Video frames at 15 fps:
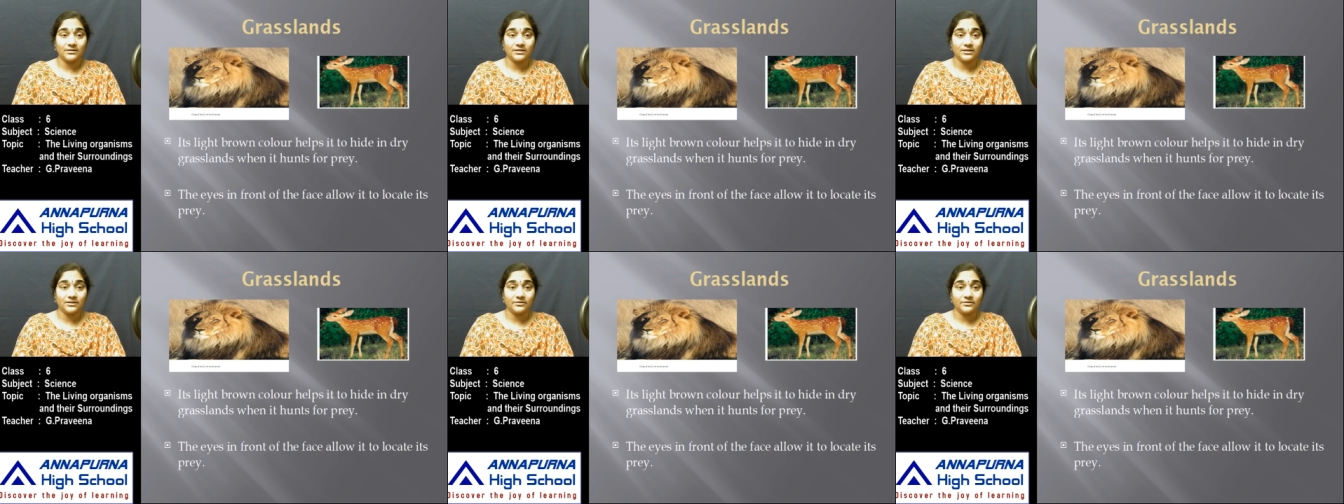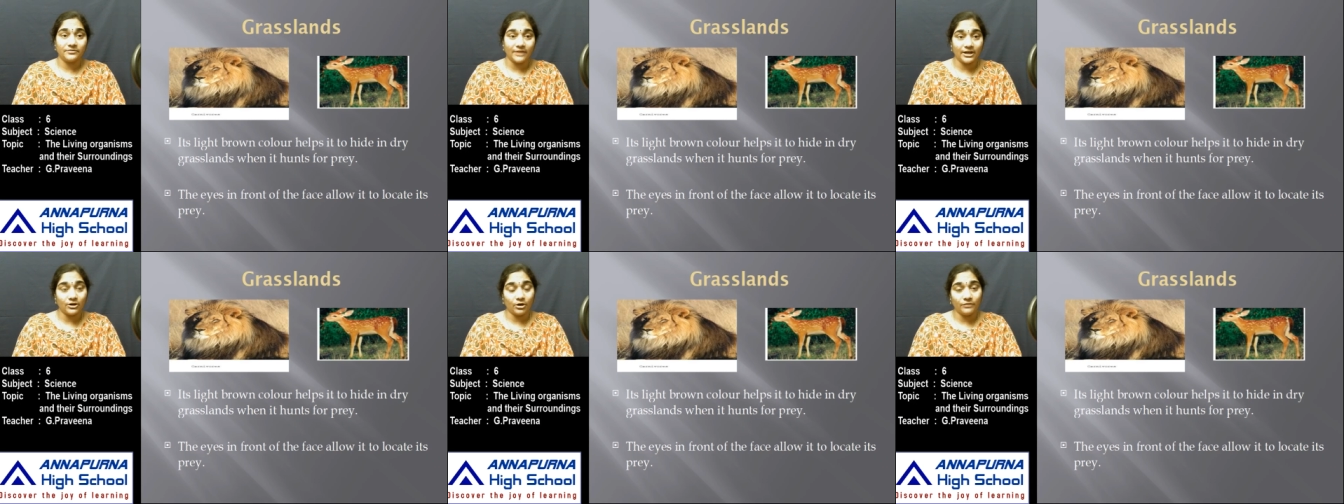The
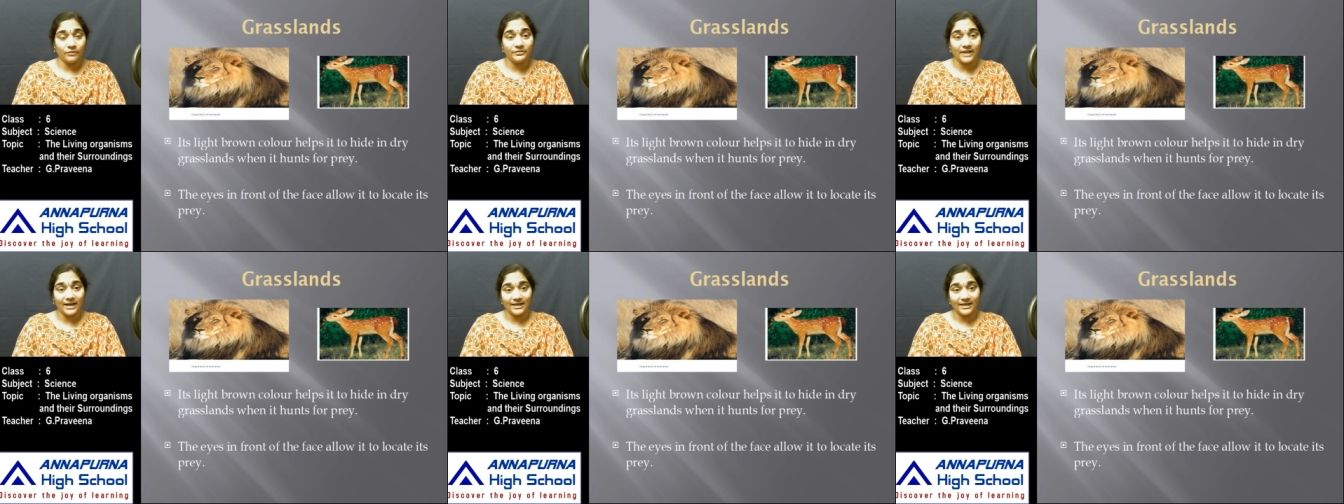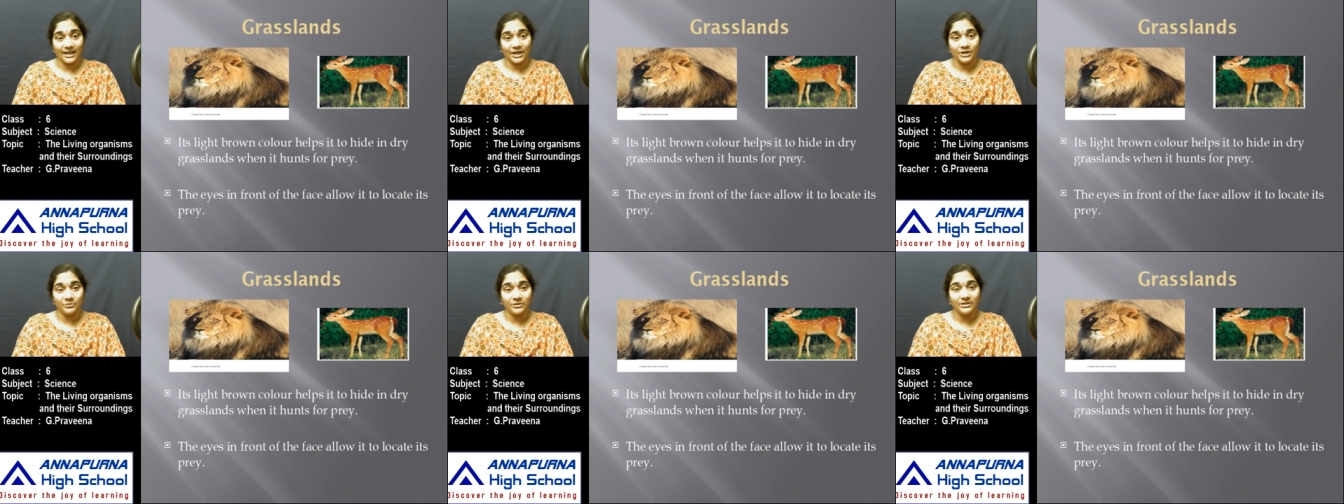fur of that
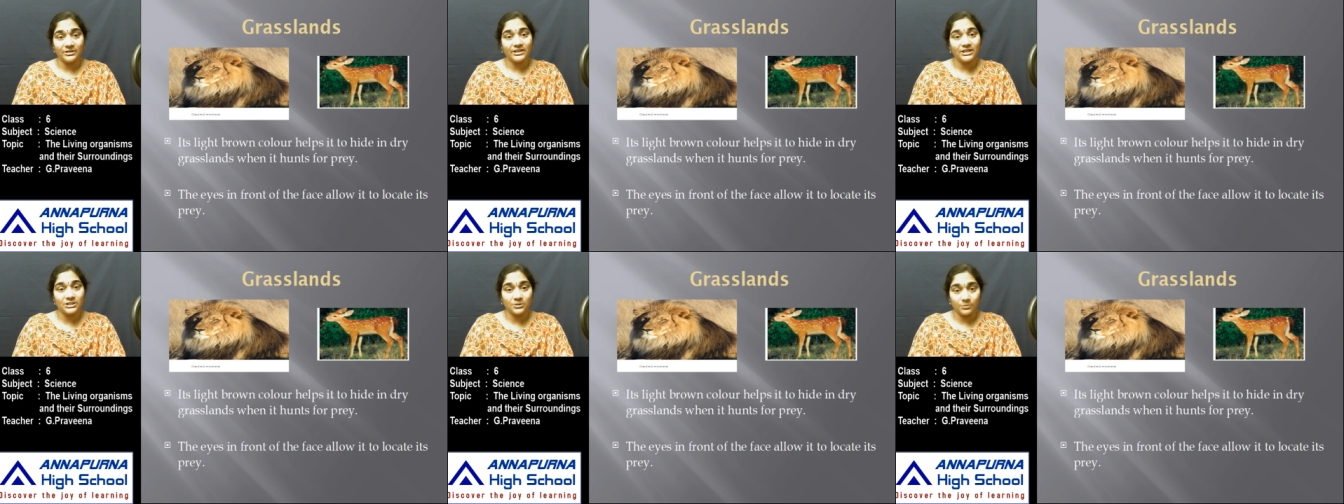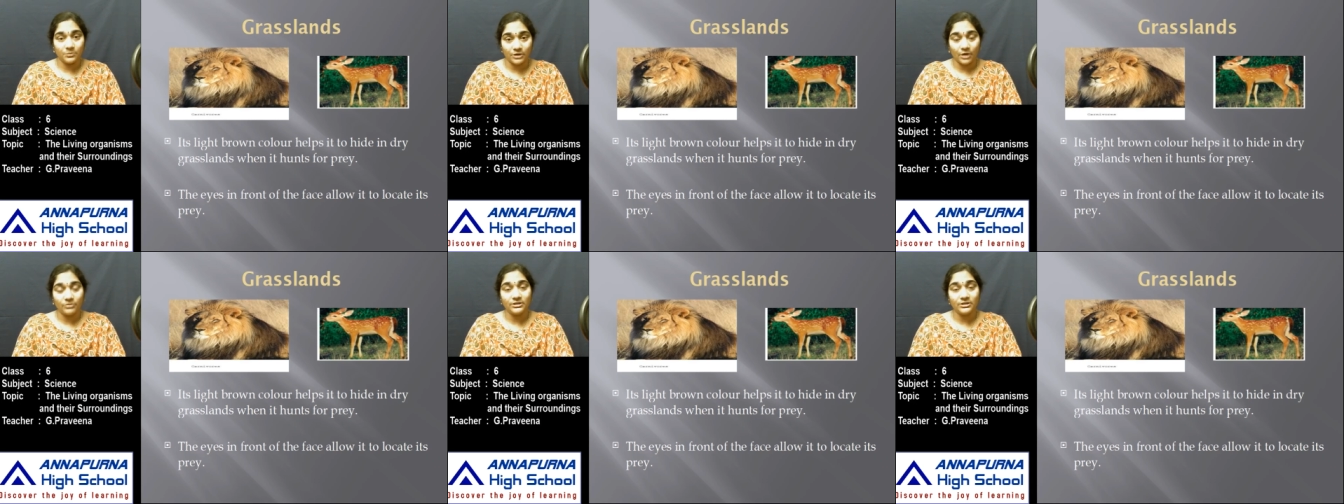animal is
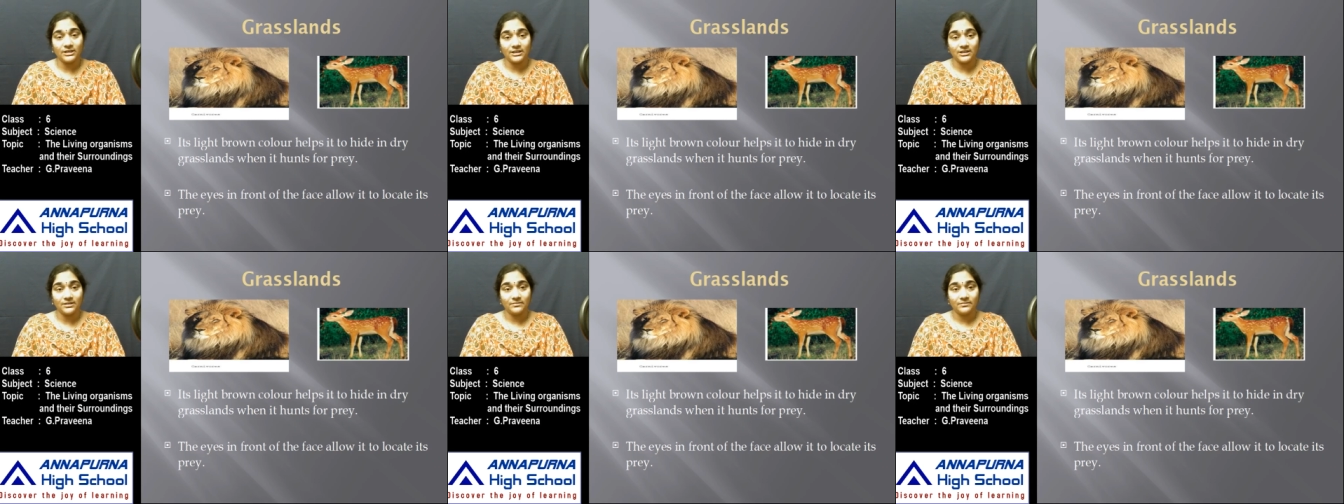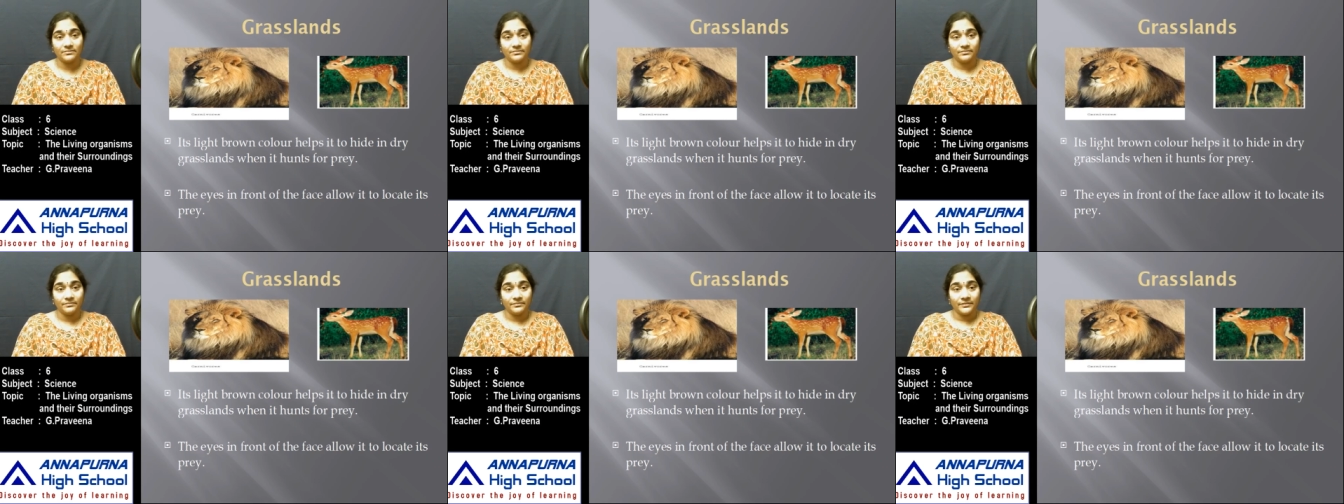brown color,
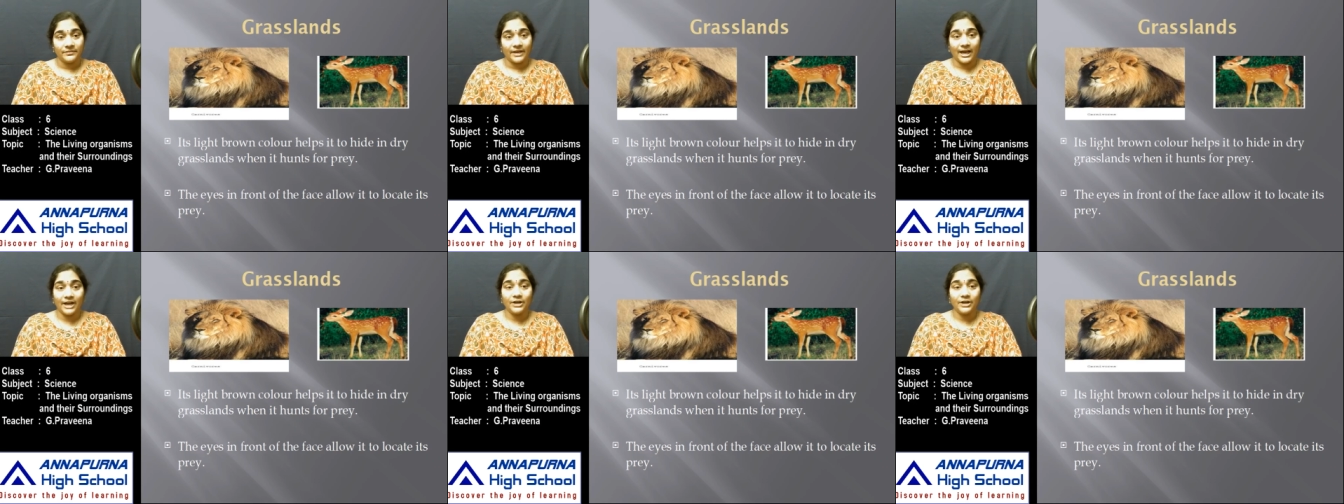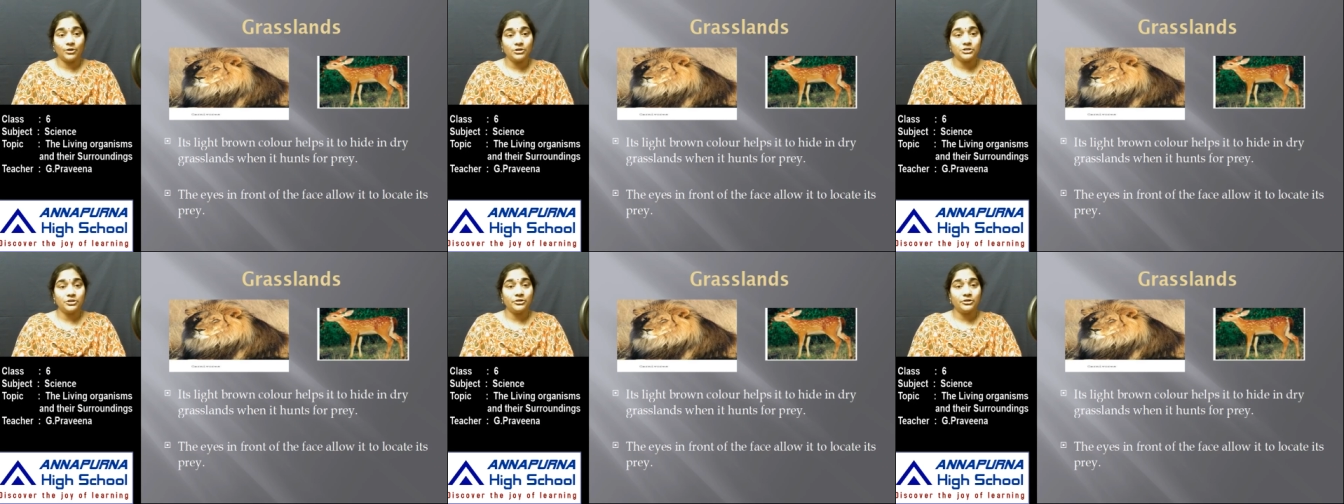and
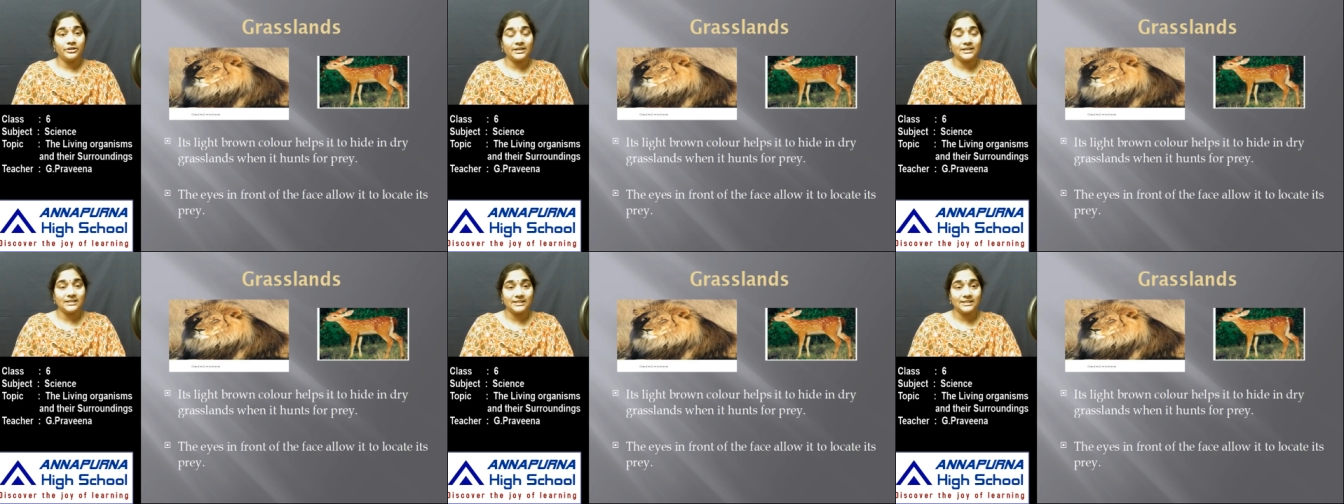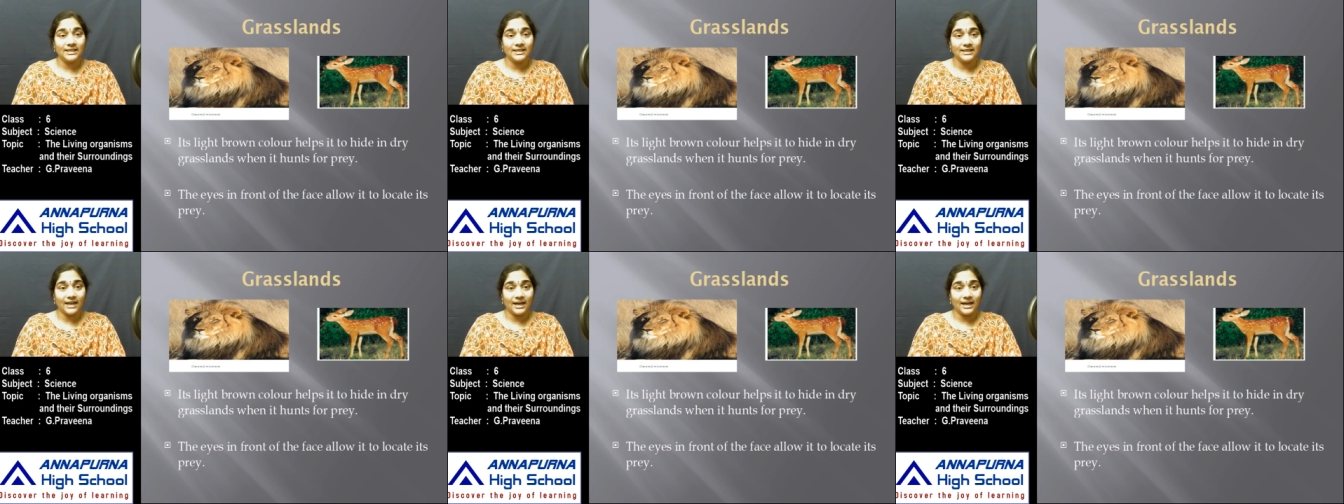also you can
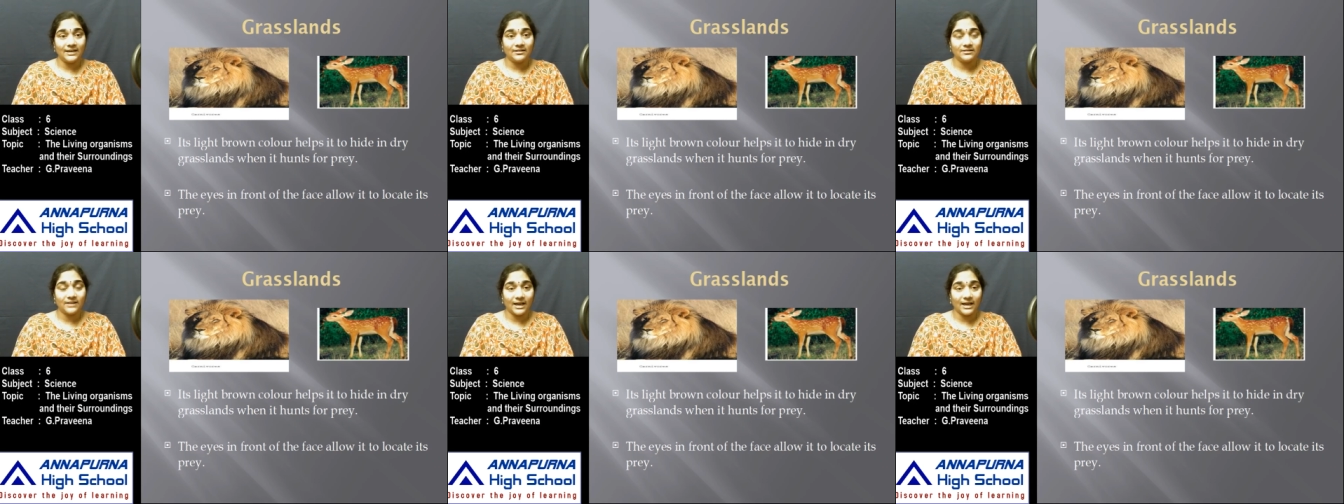see that